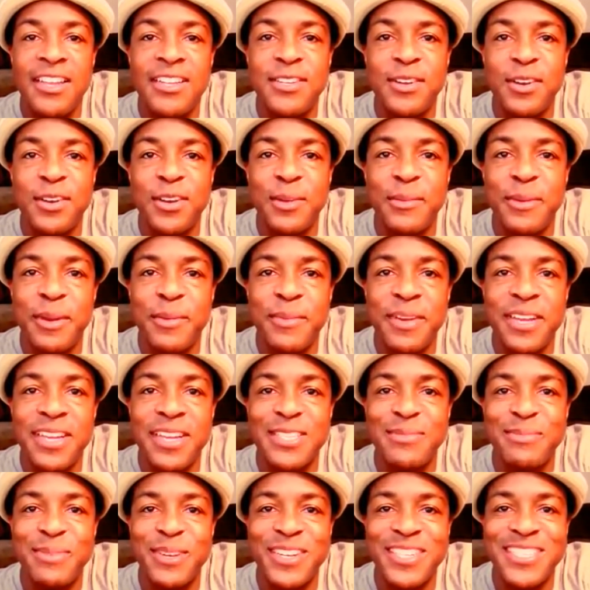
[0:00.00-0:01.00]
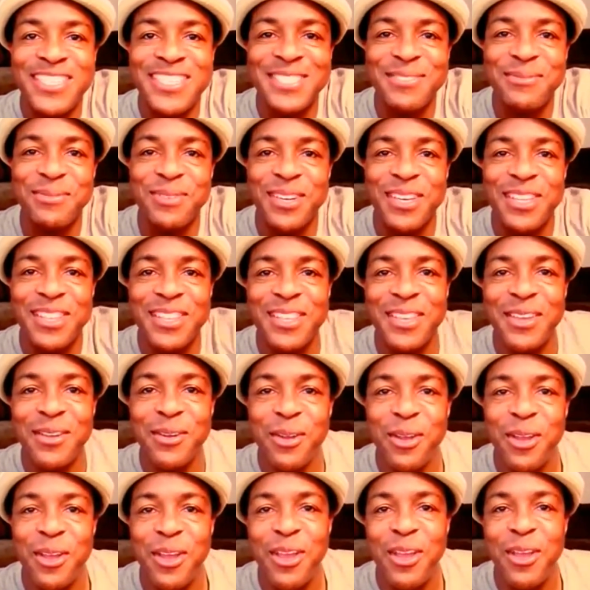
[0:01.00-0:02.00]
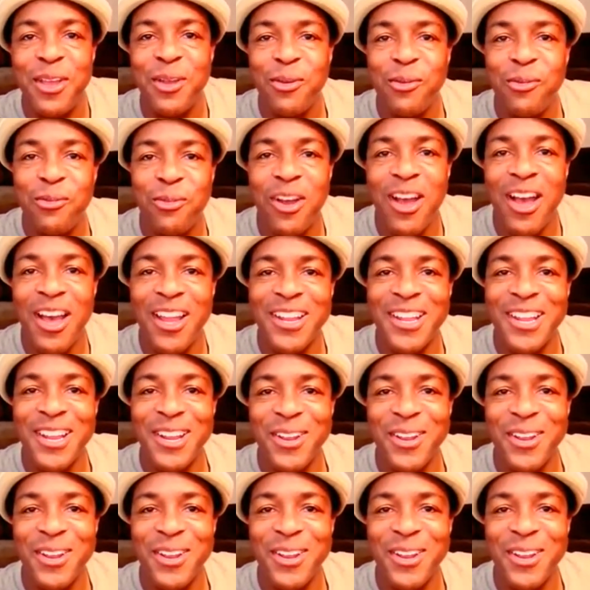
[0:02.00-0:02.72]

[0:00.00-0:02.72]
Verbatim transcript: talking about my experiences with Ron